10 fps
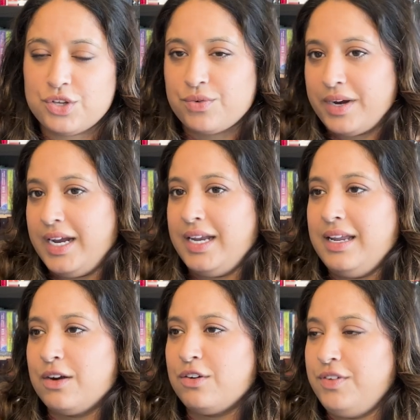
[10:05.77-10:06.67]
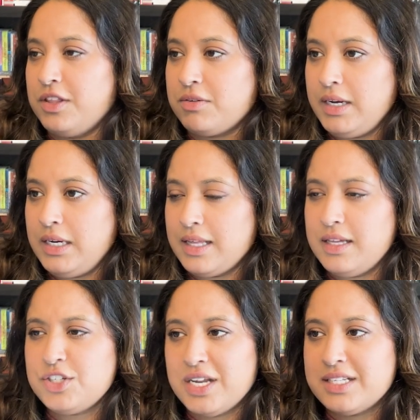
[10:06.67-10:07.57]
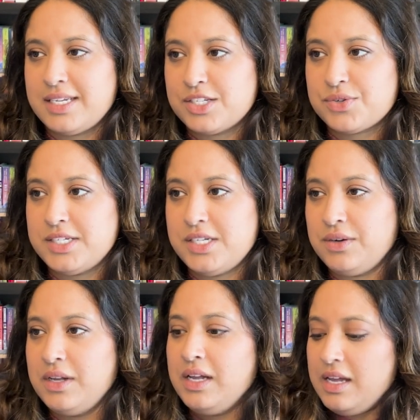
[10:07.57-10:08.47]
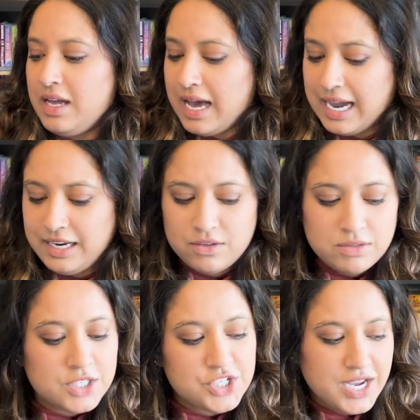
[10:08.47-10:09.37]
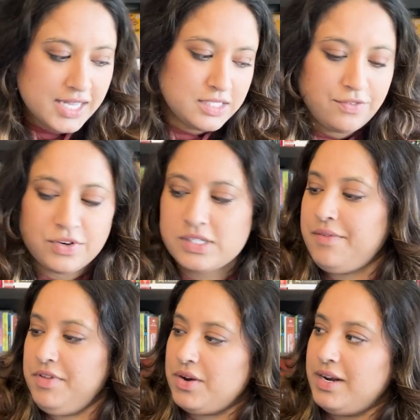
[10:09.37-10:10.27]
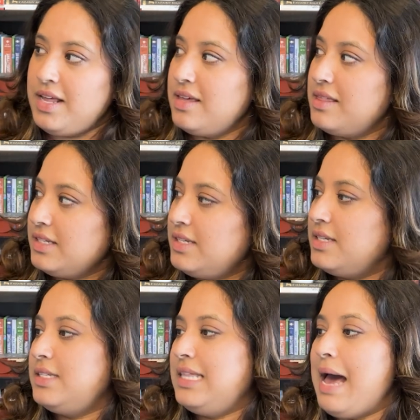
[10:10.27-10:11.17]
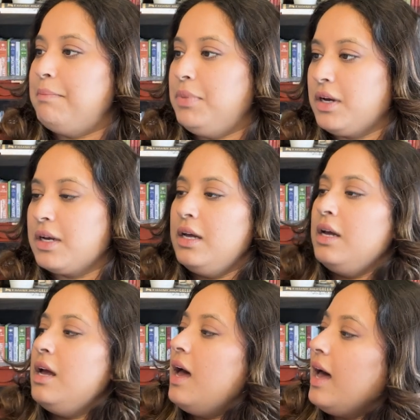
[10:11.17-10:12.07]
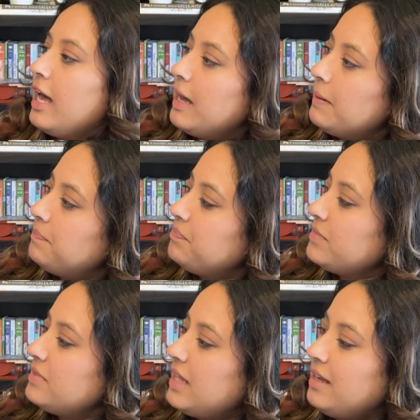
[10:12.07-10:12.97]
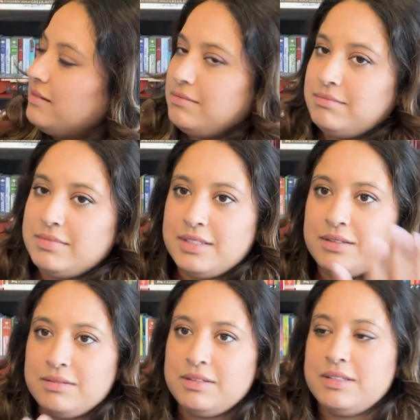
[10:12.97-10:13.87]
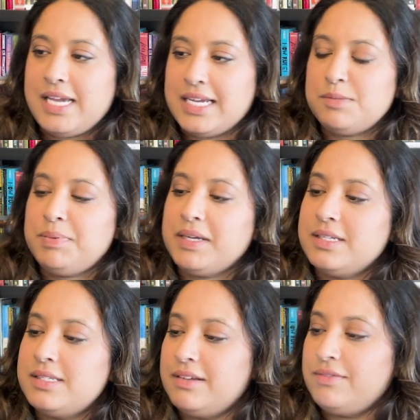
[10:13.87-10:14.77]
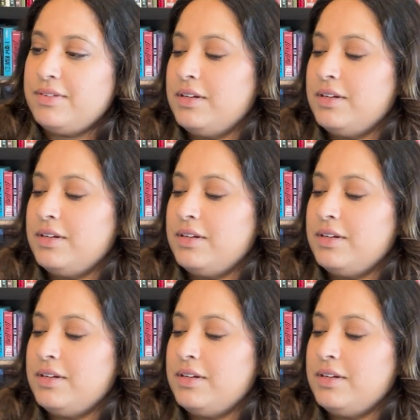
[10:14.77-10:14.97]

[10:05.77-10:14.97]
grade or 5th grade. I think she had 6th grade too. I don't think she has it for 7th grade. I think this is that book that takes place of